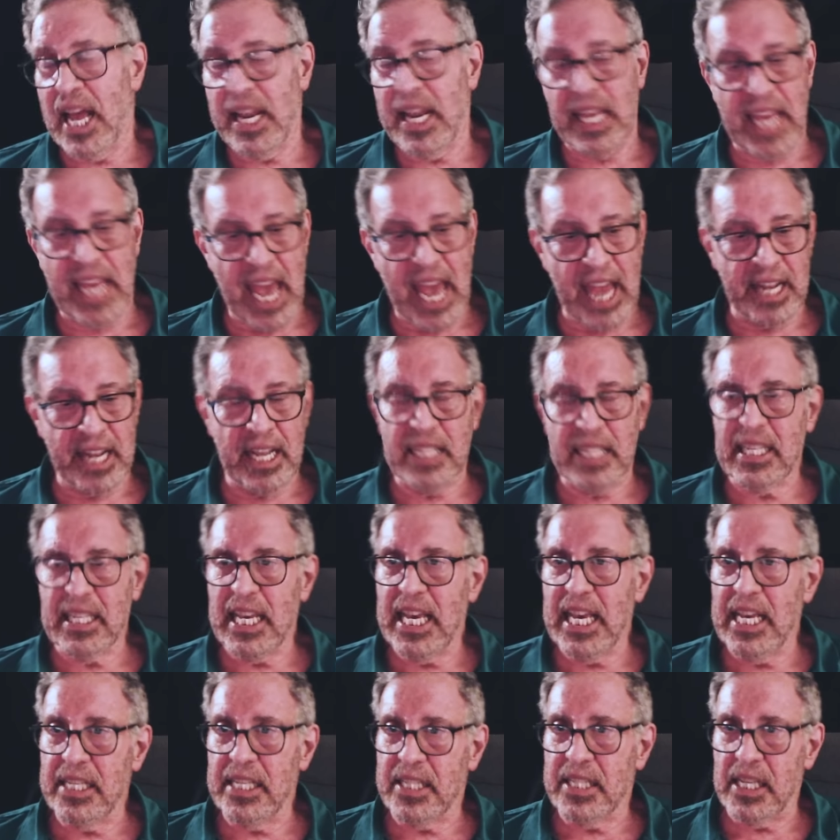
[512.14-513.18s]
And again, it's
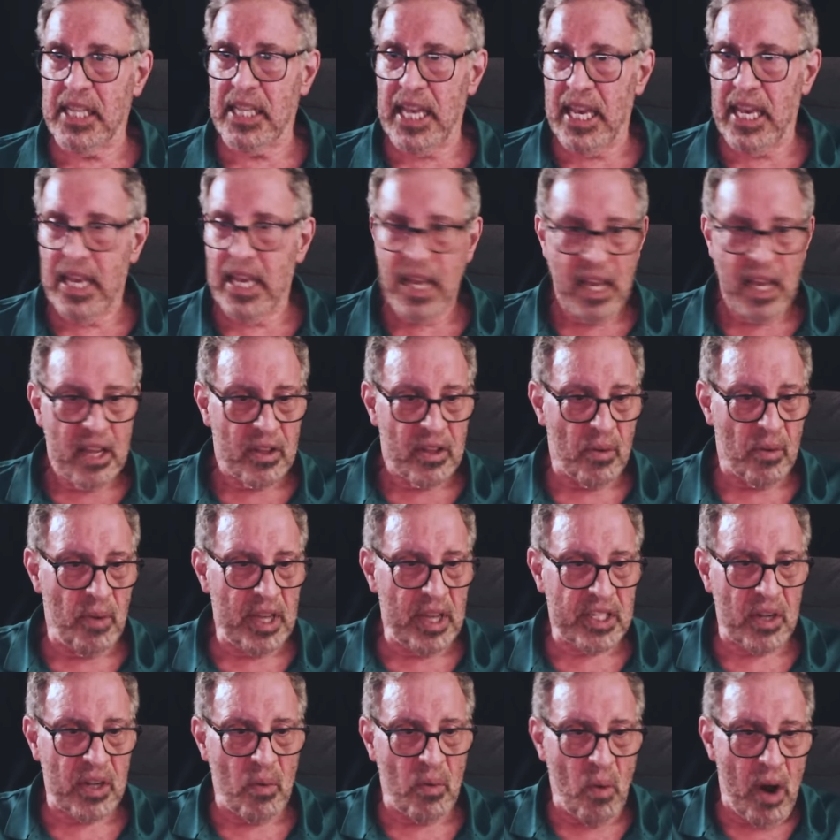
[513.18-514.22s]
easily the
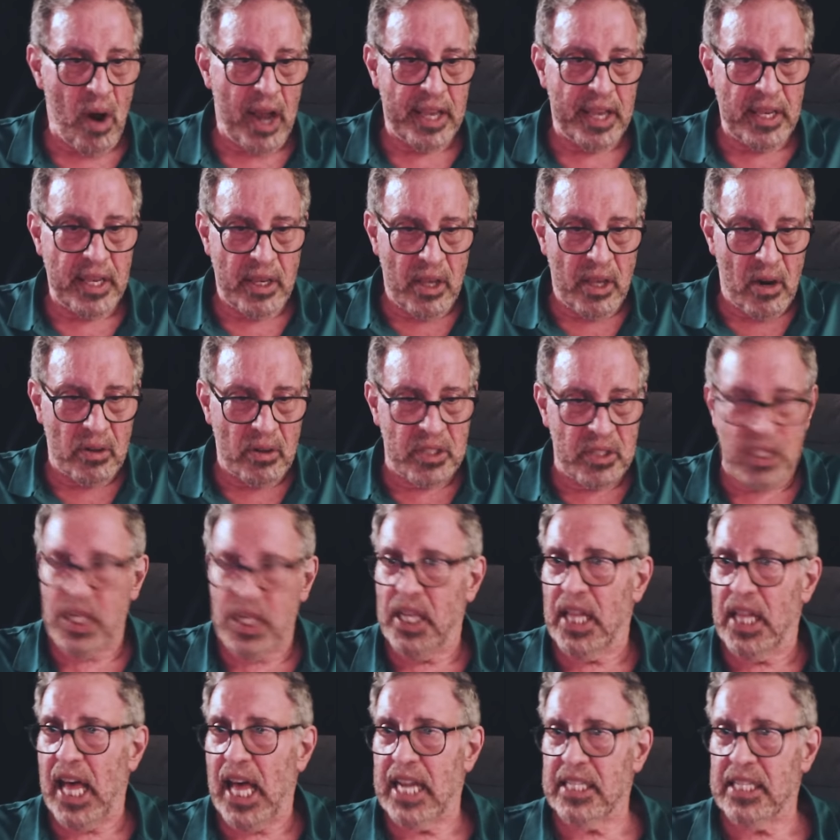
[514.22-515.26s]
reason why you don't
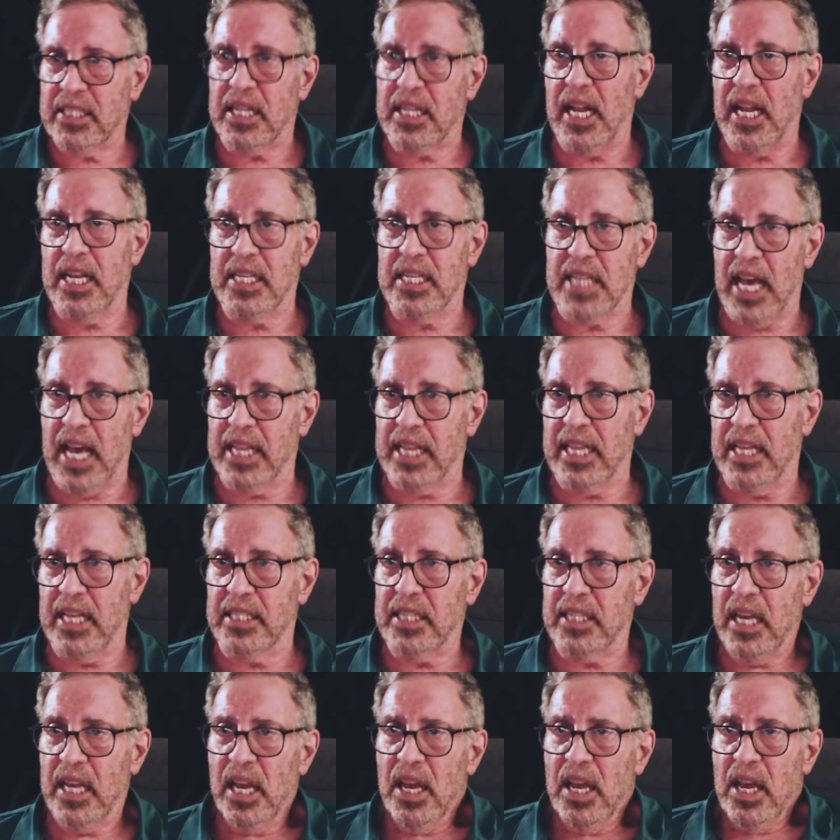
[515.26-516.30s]
see a lot of studies like
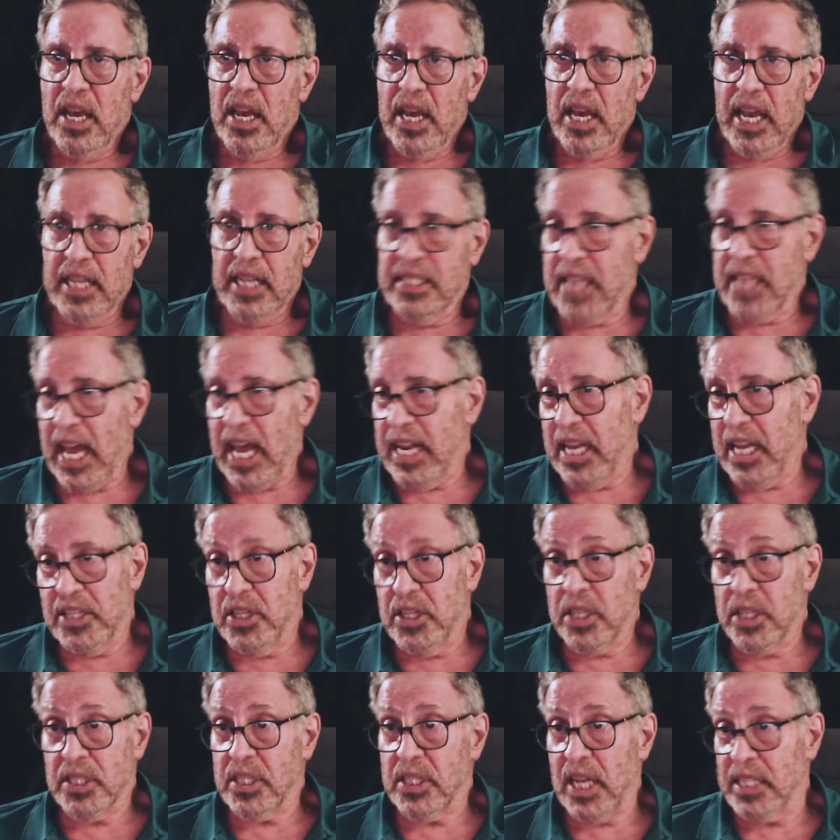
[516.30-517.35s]
this is that it
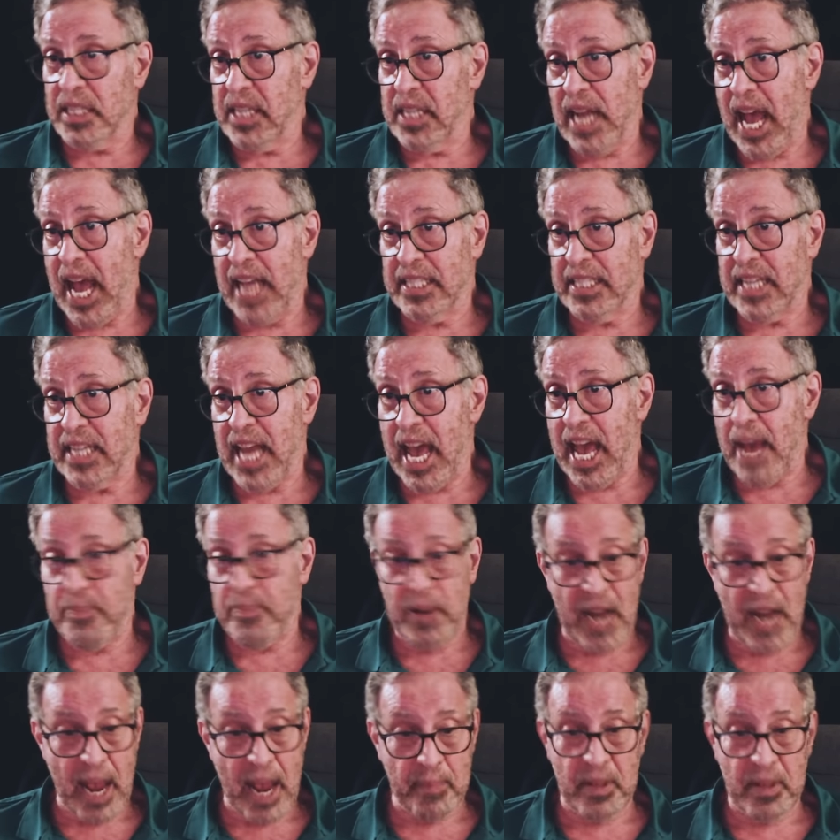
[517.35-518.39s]
just doesn't hasn't
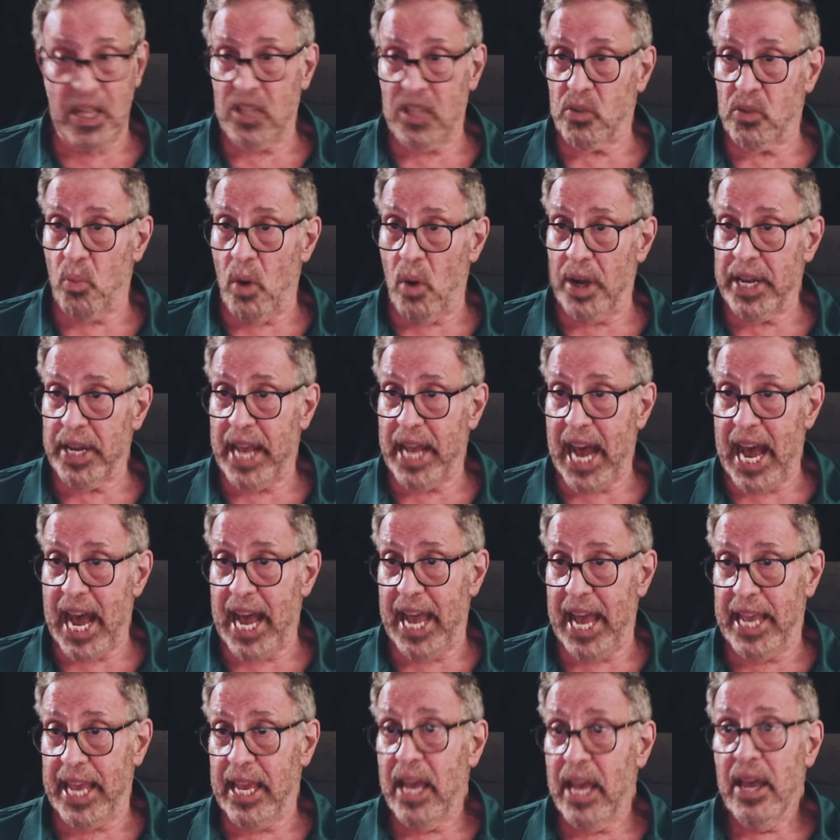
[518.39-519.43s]
happened. It happened to this one
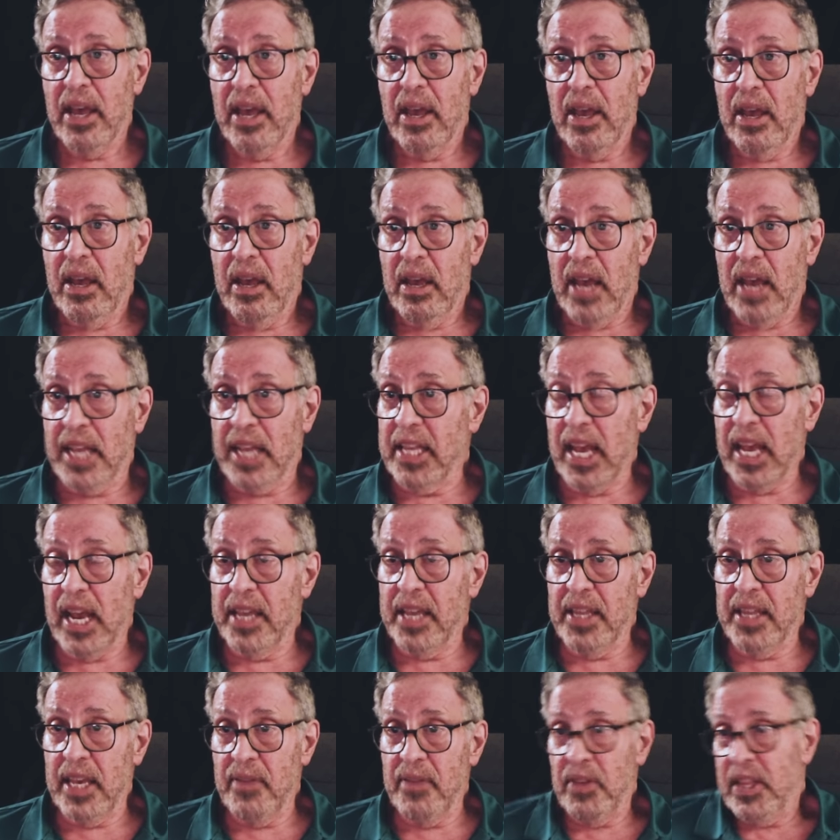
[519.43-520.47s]
guy, and
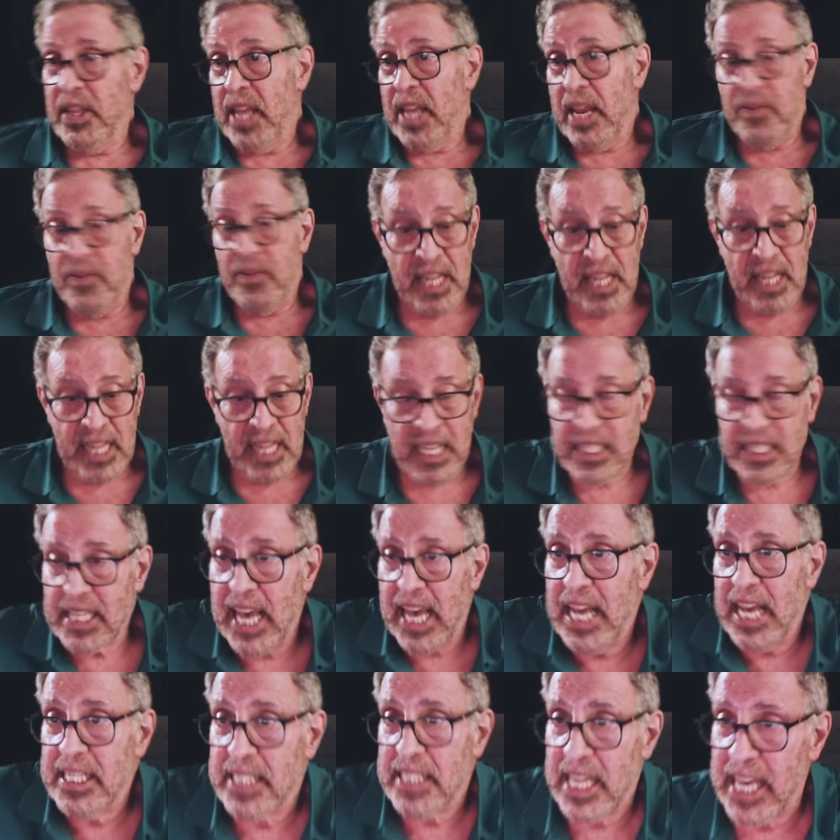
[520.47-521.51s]
even even in this
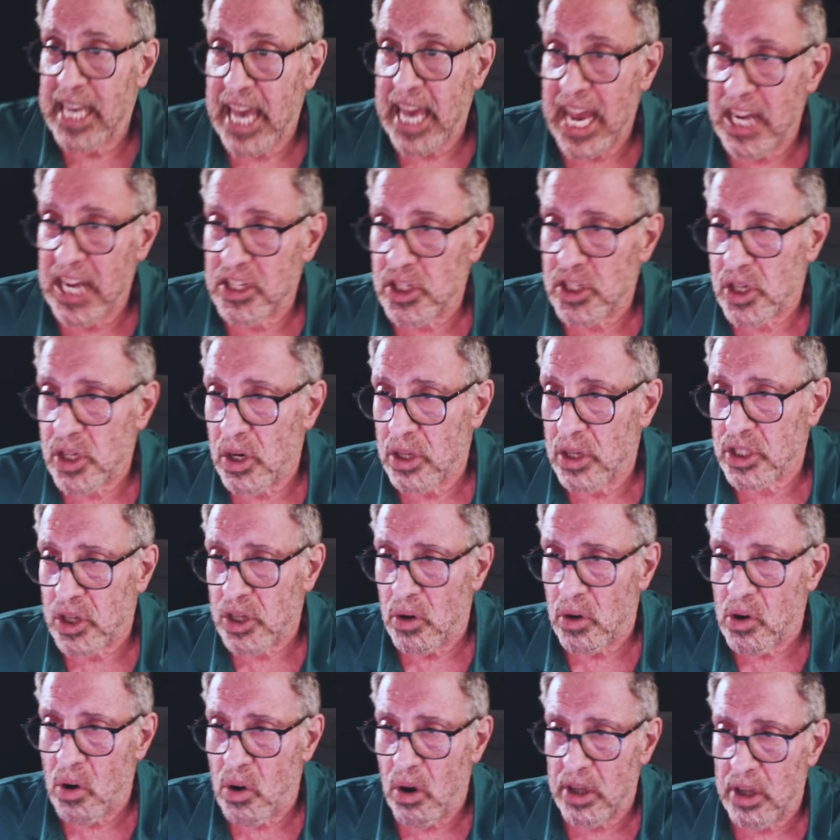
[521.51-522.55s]
case, they can't show,
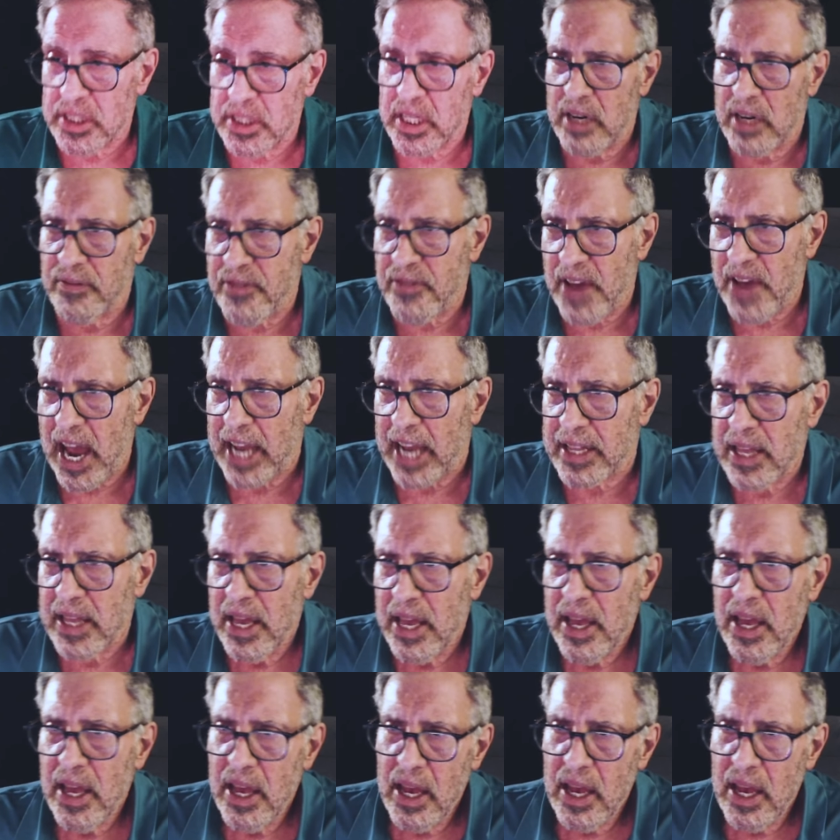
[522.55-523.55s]
show cause and effect.